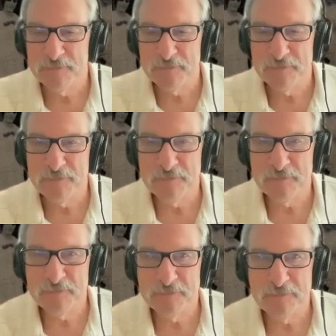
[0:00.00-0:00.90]

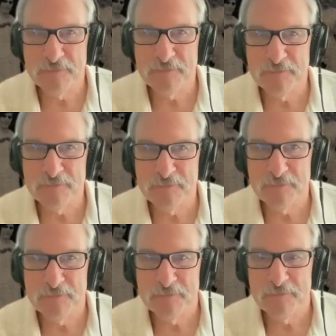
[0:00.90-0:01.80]

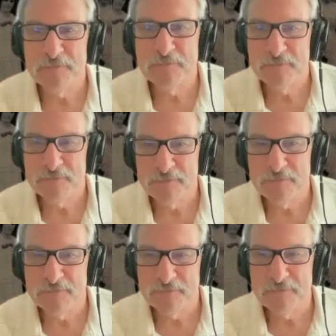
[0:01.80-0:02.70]

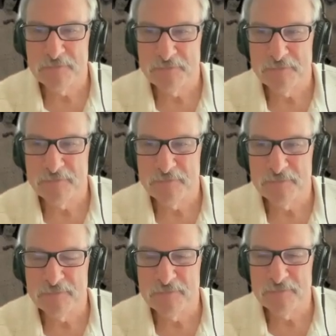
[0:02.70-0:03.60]

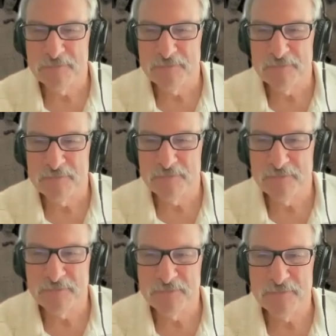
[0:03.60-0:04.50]

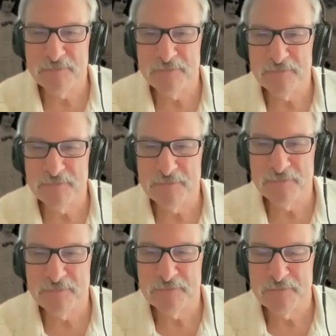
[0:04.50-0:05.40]

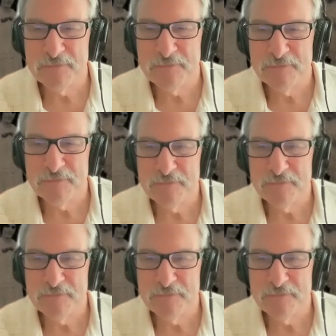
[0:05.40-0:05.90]
(not speaking)